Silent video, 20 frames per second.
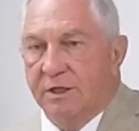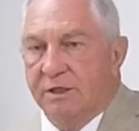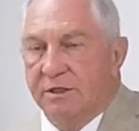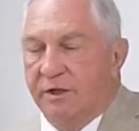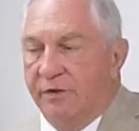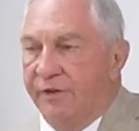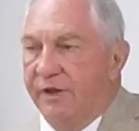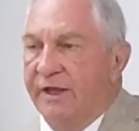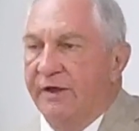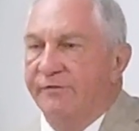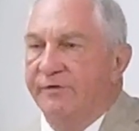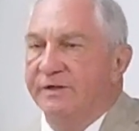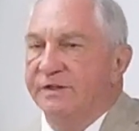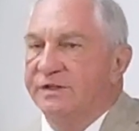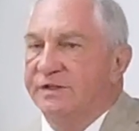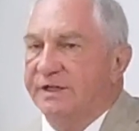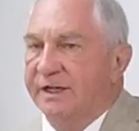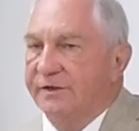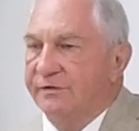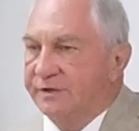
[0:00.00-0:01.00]
Do they even
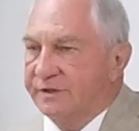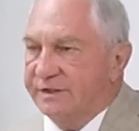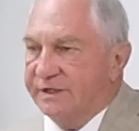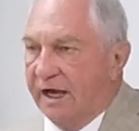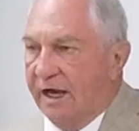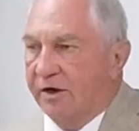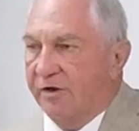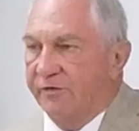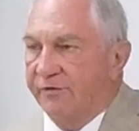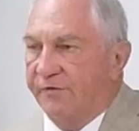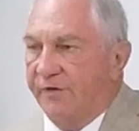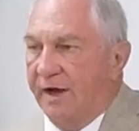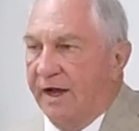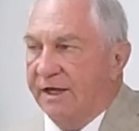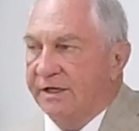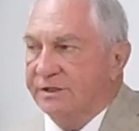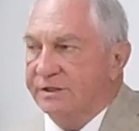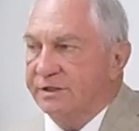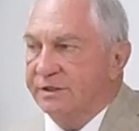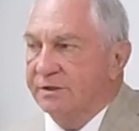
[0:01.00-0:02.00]
see the
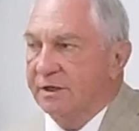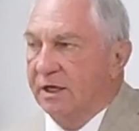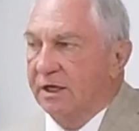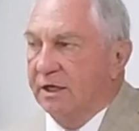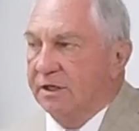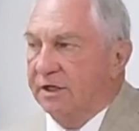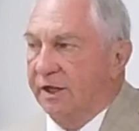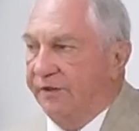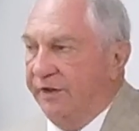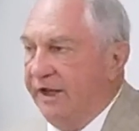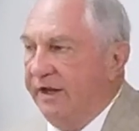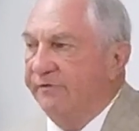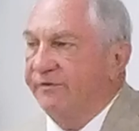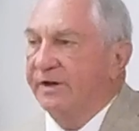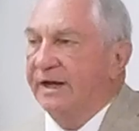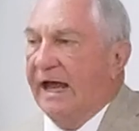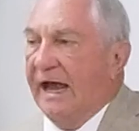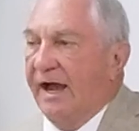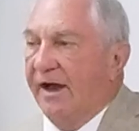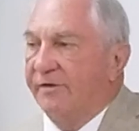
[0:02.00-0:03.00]
sacrifice? Do they
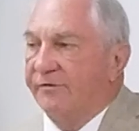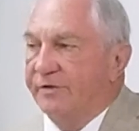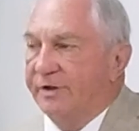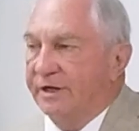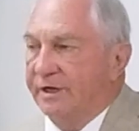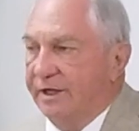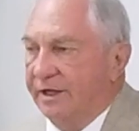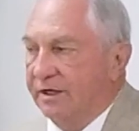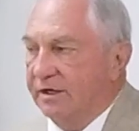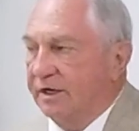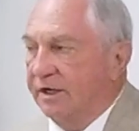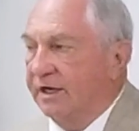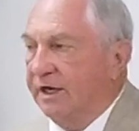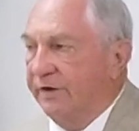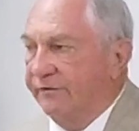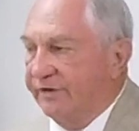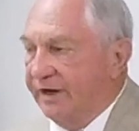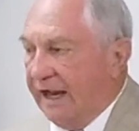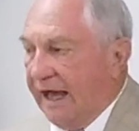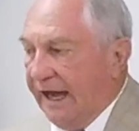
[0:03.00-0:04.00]
even have an inkling
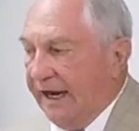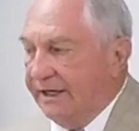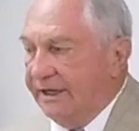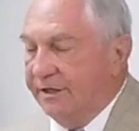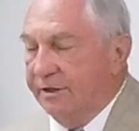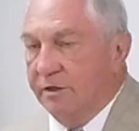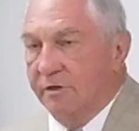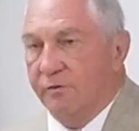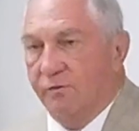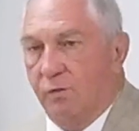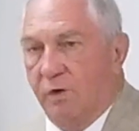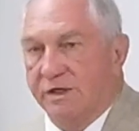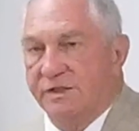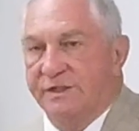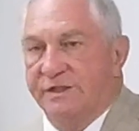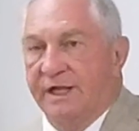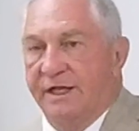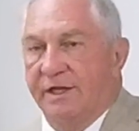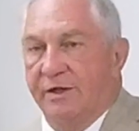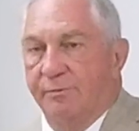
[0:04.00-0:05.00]
of an ideal of
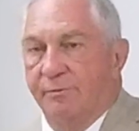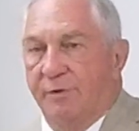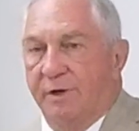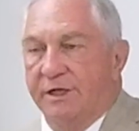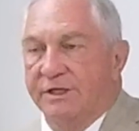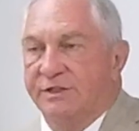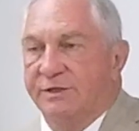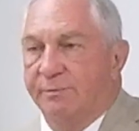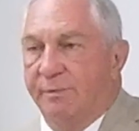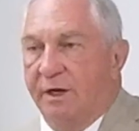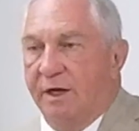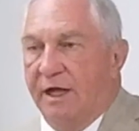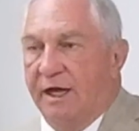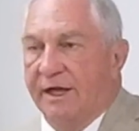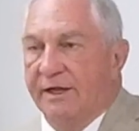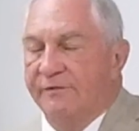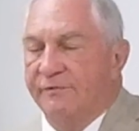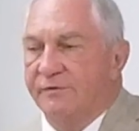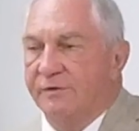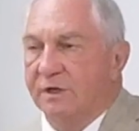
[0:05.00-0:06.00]
what's taking place in my
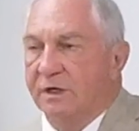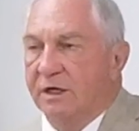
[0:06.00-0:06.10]
life?